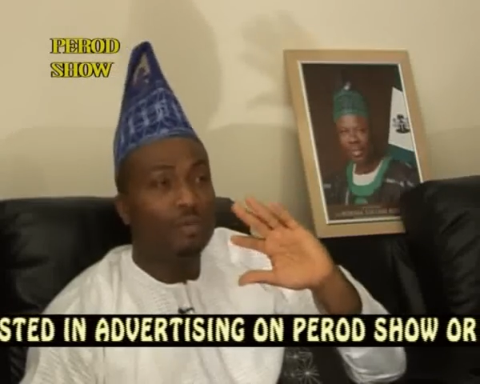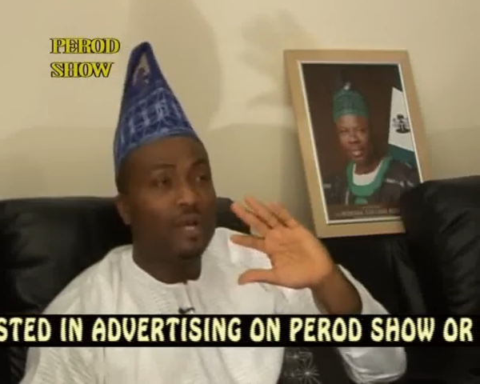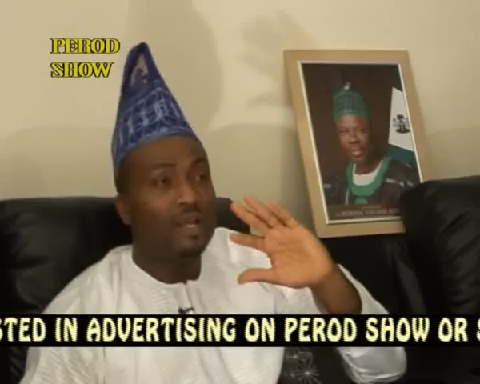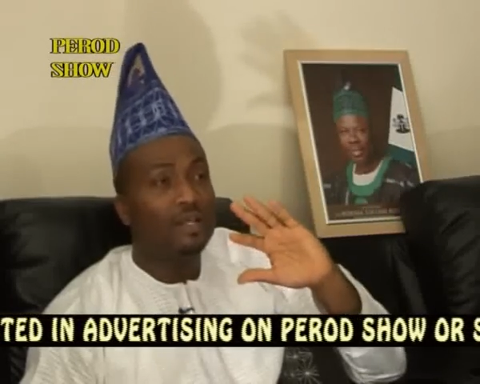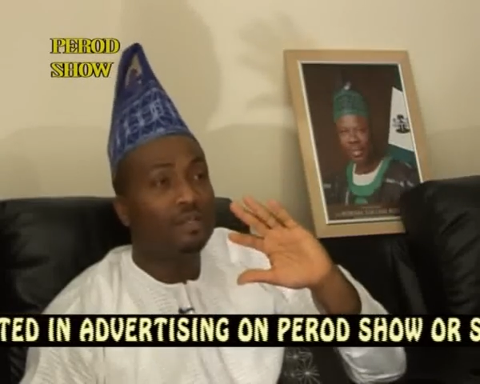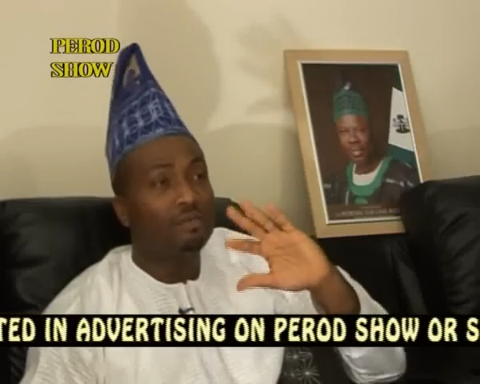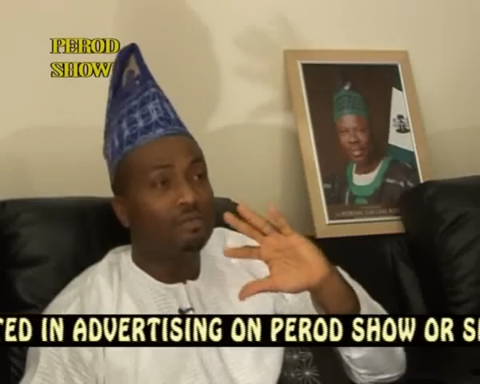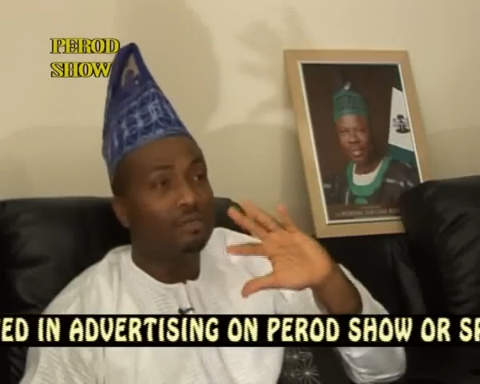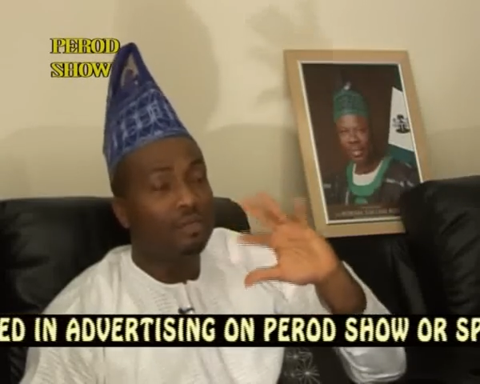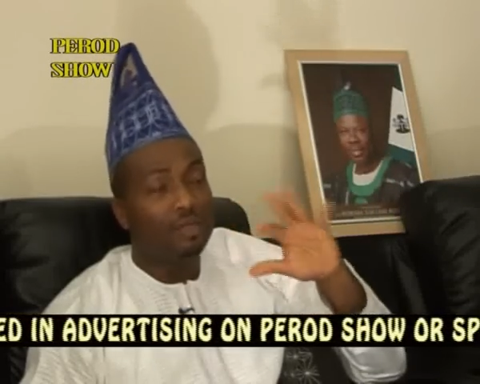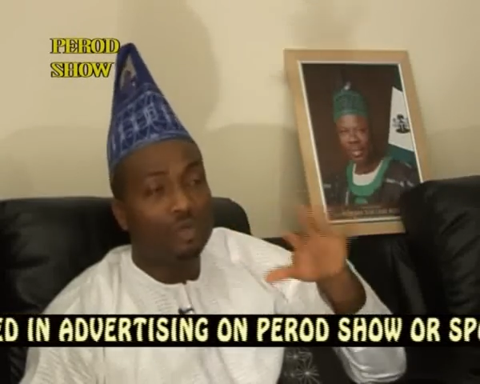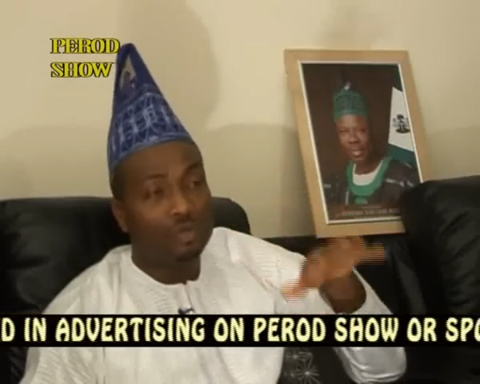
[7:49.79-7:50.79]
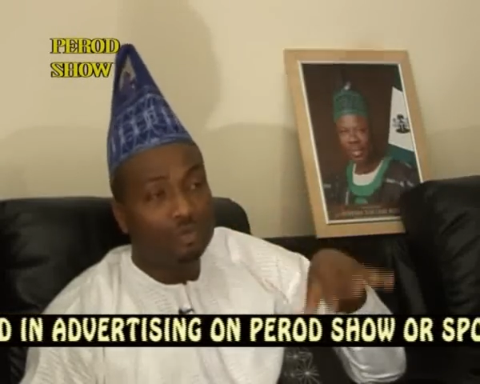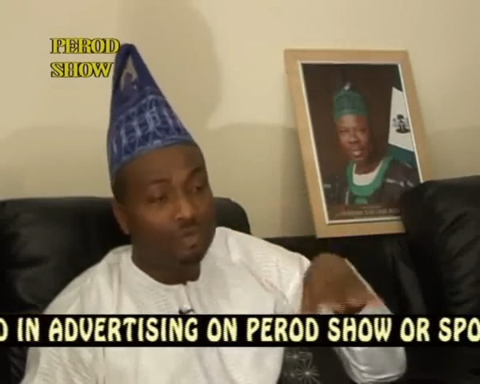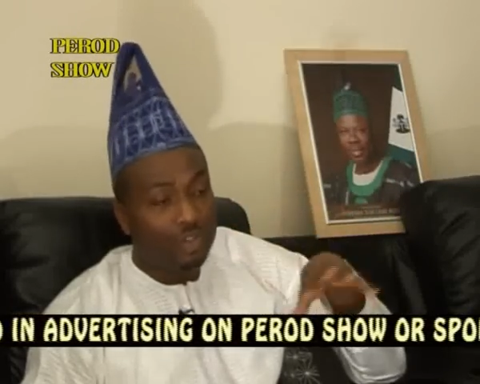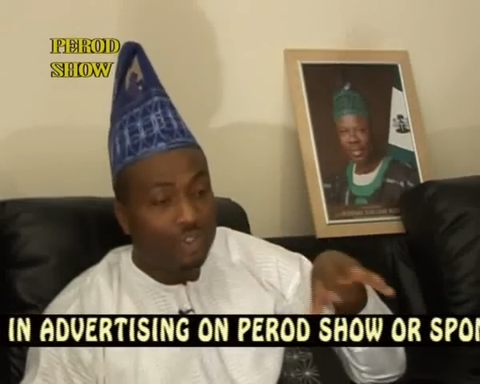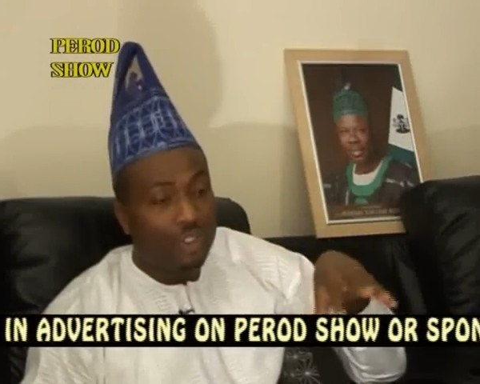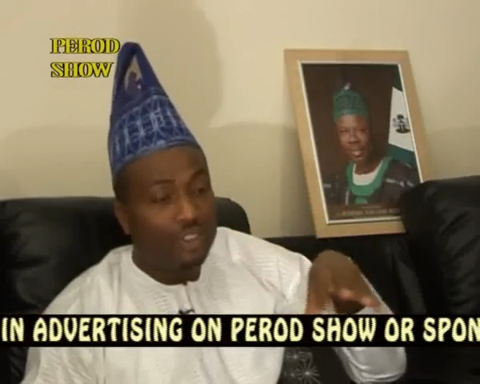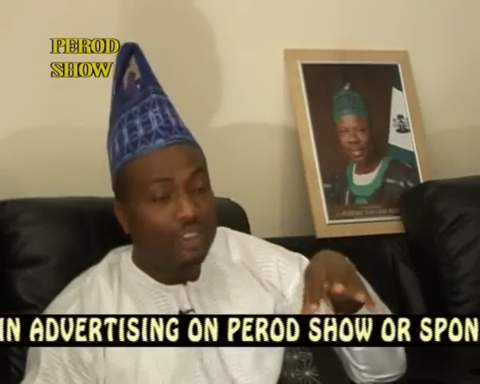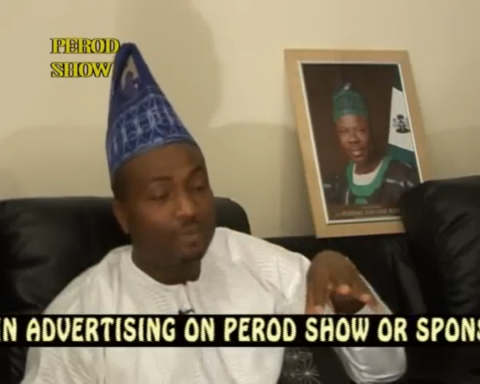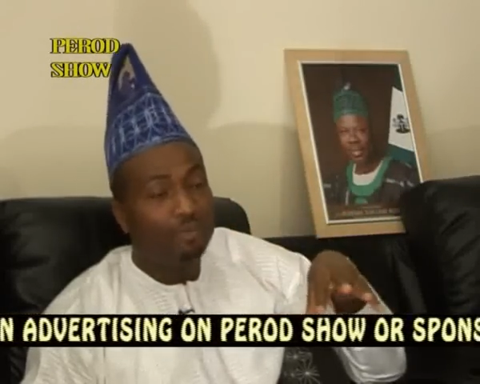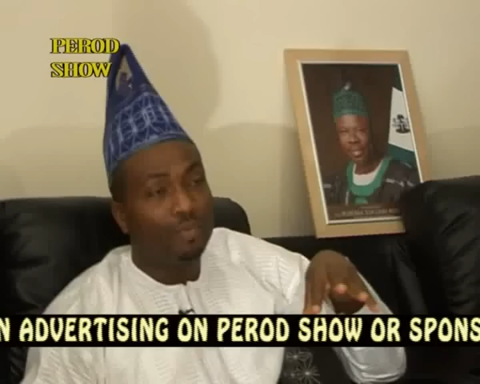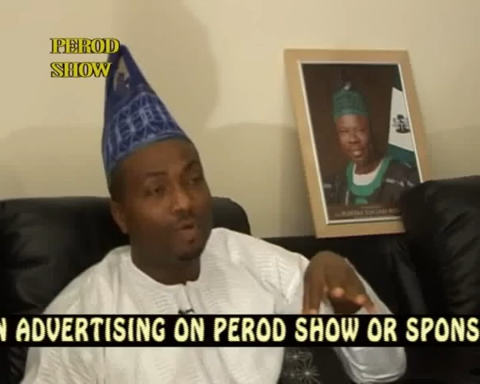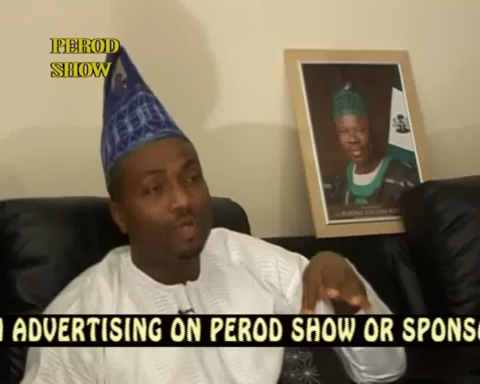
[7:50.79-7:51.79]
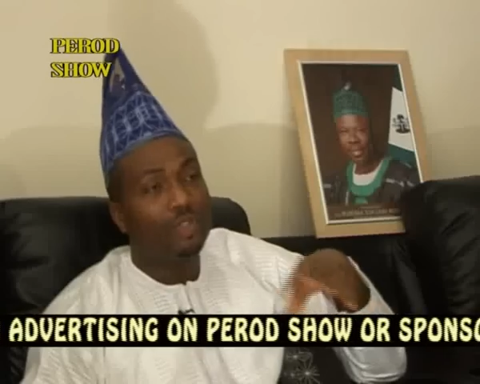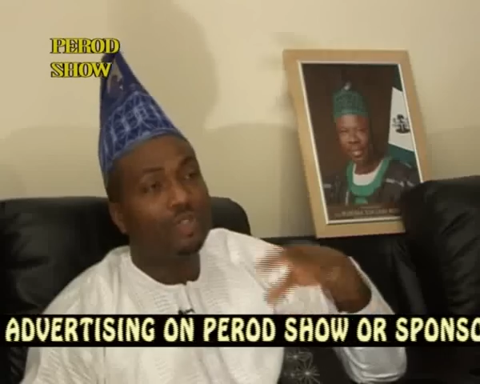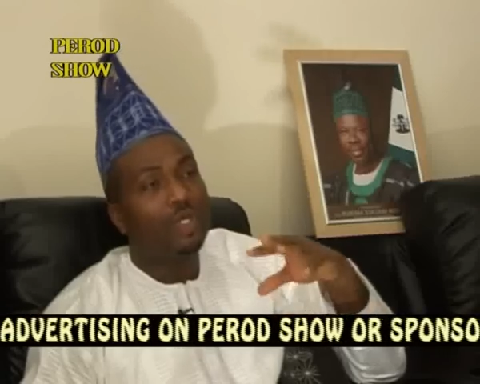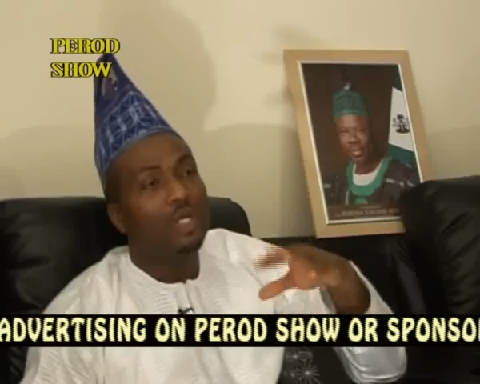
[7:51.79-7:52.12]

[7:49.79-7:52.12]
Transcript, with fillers: my you know joint board